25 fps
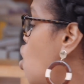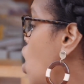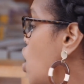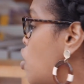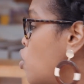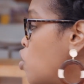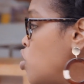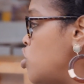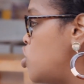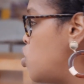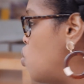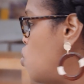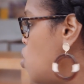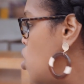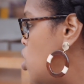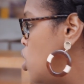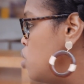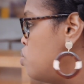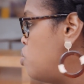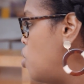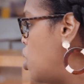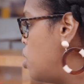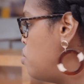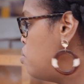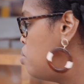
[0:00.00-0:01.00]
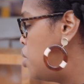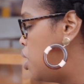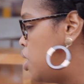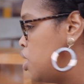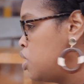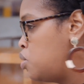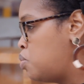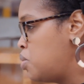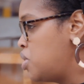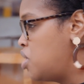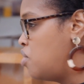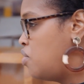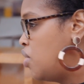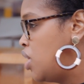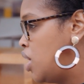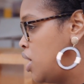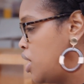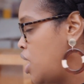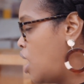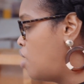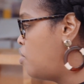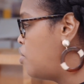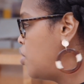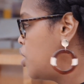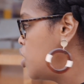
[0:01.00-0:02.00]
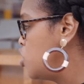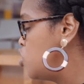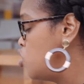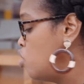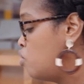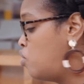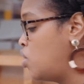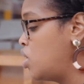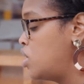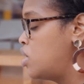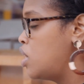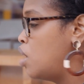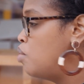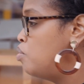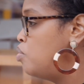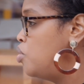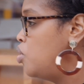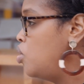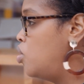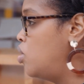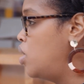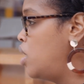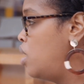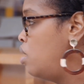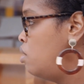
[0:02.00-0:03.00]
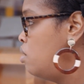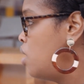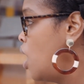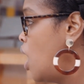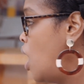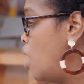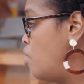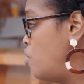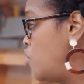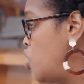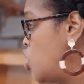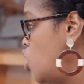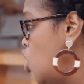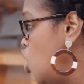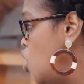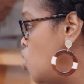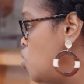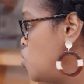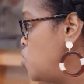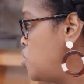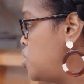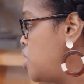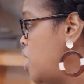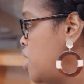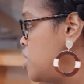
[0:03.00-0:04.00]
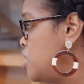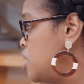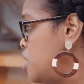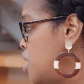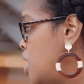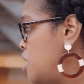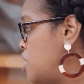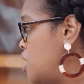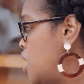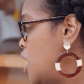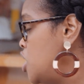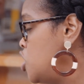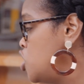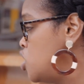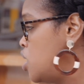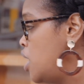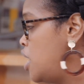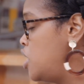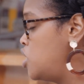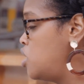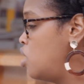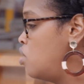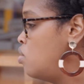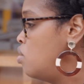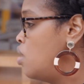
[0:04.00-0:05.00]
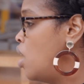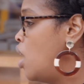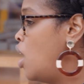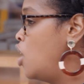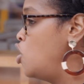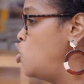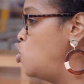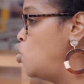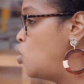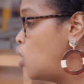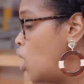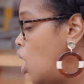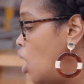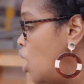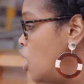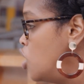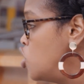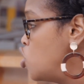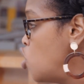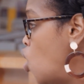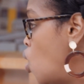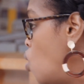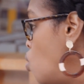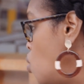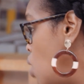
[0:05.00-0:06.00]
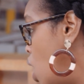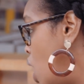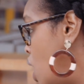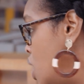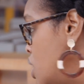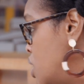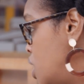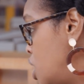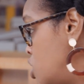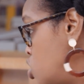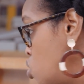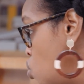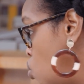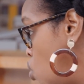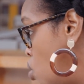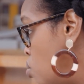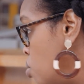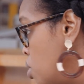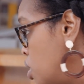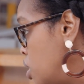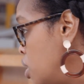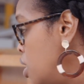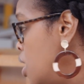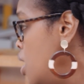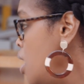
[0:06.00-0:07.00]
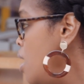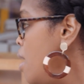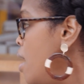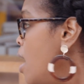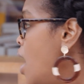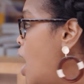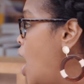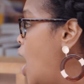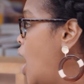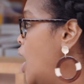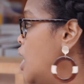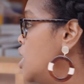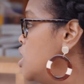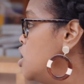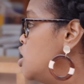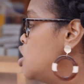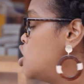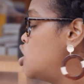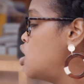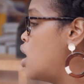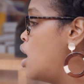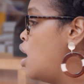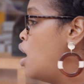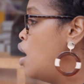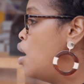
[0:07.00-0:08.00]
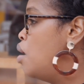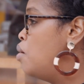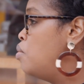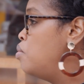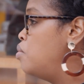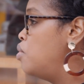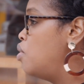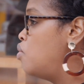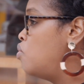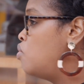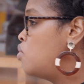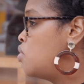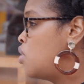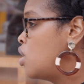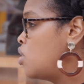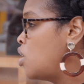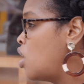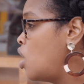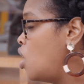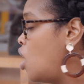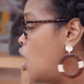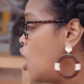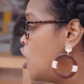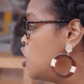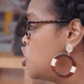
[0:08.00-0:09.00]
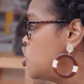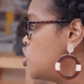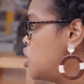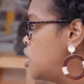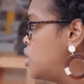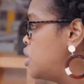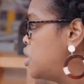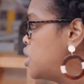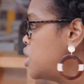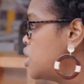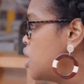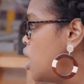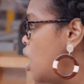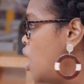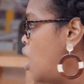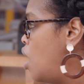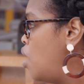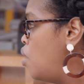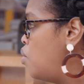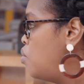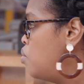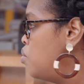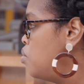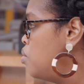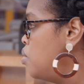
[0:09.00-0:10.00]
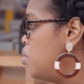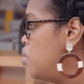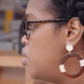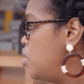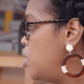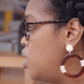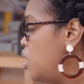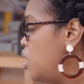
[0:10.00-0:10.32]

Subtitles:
Across the world, but specifically in Africa. So for example, in the Ivory Coast, there's legislation that you can't own land as a woman, and the largest the